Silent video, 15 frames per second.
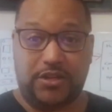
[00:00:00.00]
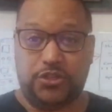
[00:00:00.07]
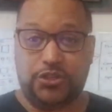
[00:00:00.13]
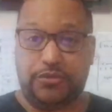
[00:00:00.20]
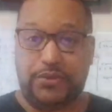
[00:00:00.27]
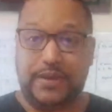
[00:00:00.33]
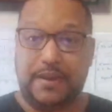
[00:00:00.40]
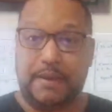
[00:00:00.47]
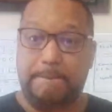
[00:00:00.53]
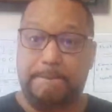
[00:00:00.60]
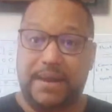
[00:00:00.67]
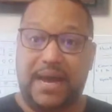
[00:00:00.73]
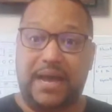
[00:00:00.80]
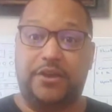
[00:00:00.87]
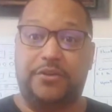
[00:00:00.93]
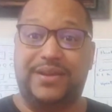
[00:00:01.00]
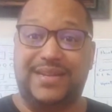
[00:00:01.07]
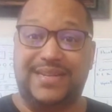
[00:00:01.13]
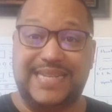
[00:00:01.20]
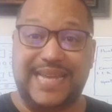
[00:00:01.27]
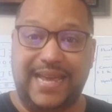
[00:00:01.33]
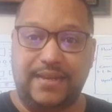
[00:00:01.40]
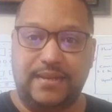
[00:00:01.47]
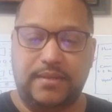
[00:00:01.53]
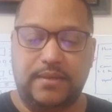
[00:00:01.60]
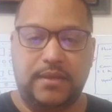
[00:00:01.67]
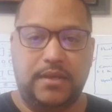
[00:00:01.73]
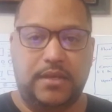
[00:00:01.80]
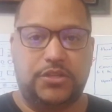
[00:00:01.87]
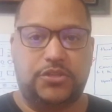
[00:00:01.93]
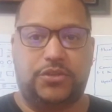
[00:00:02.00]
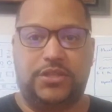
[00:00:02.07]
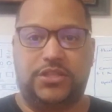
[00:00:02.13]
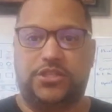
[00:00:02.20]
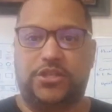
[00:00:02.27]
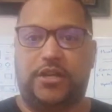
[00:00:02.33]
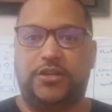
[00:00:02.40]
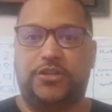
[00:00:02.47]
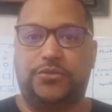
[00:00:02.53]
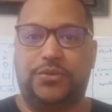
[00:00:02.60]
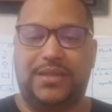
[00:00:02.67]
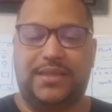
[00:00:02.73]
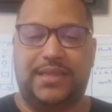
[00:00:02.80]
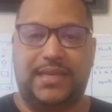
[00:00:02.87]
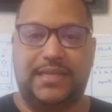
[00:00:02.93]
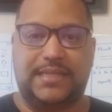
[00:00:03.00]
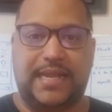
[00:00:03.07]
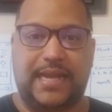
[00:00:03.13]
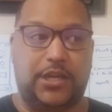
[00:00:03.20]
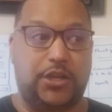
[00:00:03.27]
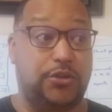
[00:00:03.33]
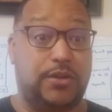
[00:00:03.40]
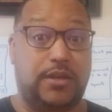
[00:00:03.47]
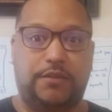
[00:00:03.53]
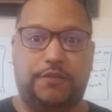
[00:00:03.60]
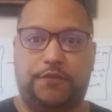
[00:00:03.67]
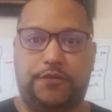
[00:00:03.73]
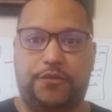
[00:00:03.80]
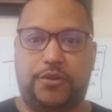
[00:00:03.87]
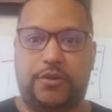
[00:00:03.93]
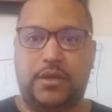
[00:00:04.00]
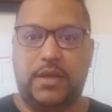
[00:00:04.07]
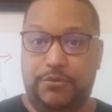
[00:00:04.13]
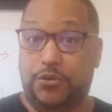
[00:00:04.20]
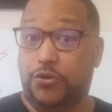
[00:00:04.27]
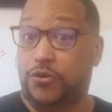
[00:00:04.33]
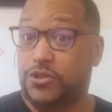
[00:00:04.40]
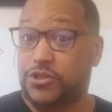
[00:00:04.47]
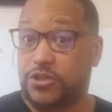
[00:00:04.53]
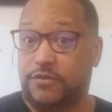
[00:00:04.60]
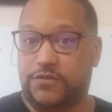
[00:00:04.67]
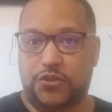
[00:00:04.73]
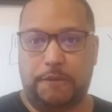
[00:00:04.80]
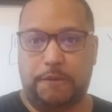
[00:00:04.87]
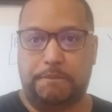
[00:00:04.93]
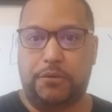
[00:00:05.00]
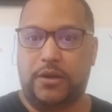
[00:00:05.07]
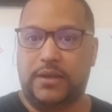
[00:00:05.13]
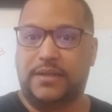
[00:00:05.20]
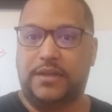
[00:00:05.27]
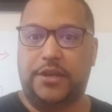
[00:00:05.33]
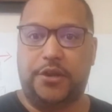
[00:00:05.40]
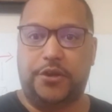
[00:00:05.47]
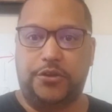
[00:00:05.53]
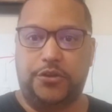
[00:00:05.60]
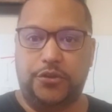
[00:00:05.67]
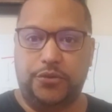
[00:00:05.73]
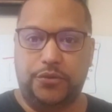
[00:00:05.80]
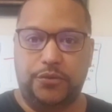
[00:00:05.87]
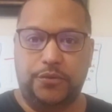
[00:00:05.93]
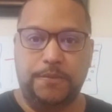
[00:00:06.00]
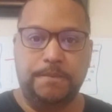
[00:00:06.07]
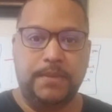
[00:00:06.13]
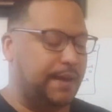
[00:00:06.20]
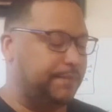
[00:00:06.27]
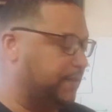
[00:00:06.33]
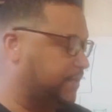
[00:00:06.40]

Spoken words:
showing buyer intent. So they start doing things like looking for your service or your product near you. And they